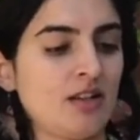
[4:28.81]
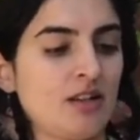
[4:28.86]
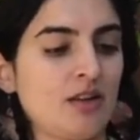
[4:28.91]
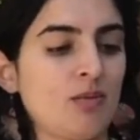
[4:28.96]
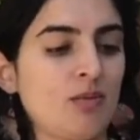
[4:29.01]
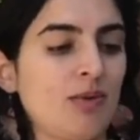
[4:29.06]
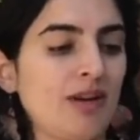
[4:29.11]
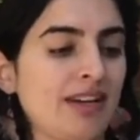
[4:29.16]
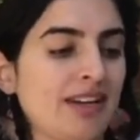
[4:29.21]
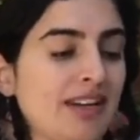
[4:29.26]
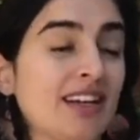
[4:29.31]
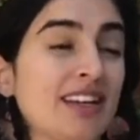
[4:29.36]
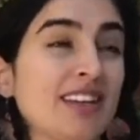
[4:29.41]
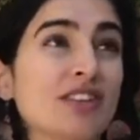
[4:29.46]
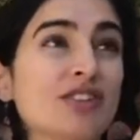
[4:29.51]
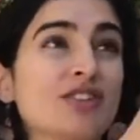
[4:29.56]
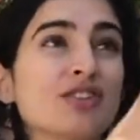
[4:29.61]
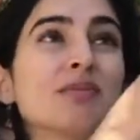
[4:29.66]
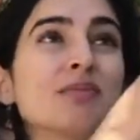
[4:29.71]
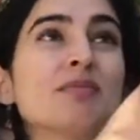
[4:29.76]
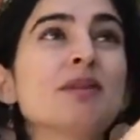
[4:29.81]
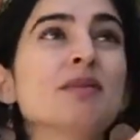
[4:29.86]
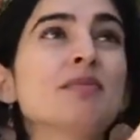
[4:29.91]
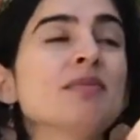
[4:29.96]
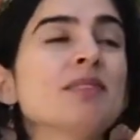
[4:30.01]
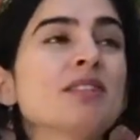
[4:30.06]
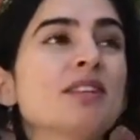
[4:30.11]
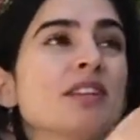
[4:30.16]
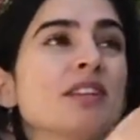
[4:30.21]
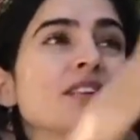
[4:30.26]
we can either trim them
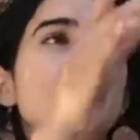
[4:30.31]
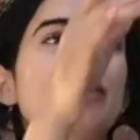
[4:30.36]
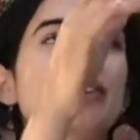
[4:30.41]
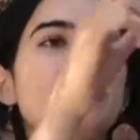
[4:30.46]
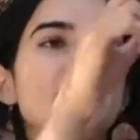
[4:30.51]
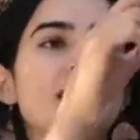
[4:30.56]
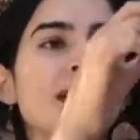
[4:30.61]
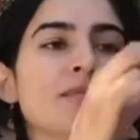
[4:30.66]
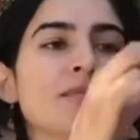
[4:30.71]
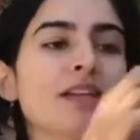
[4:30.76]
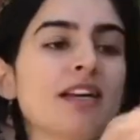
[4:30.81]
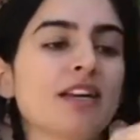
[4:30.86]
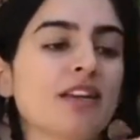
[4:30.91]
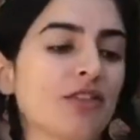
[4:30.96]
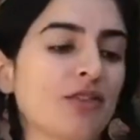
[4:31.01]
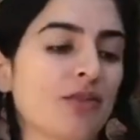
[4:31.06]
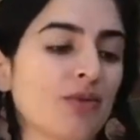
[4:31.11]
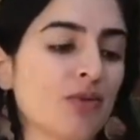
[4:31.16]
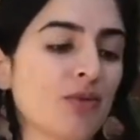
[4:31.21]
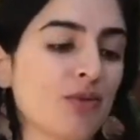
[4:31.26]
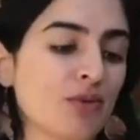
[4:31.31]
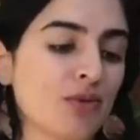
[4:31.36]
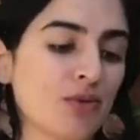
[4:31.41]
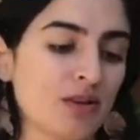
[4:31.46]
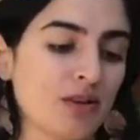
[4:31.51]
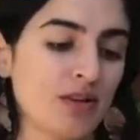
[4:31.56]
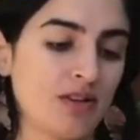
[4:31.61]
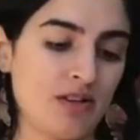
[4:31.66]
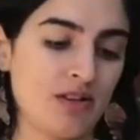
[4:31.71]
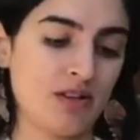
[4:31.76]
so they're all the same length, or
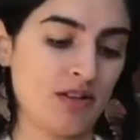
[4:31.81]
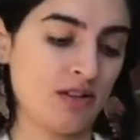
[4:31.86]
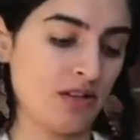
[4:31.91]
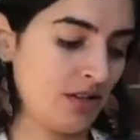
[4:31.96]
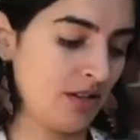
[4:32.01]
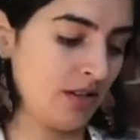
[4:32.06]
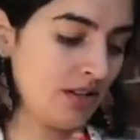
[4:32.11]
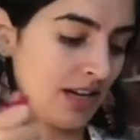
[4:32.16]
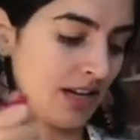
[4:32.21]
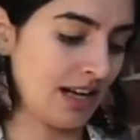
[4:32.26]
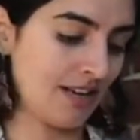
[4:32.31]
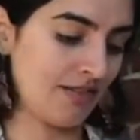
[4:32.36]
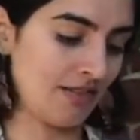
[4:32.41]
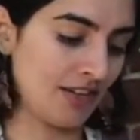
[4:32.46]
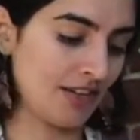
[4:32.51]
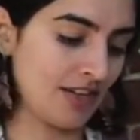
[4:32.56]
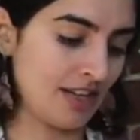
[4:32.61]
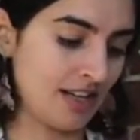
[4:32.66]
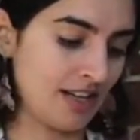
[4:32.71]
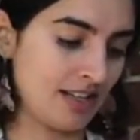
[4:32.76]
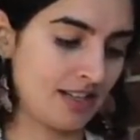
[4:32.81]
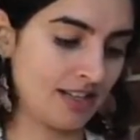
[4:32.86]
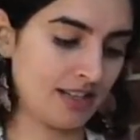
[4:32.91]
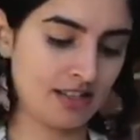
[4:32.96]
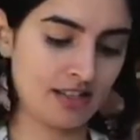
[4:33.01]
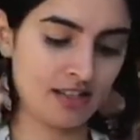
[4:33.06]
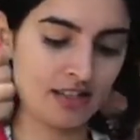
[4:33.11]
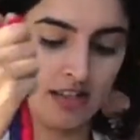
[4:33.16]
you can have a nice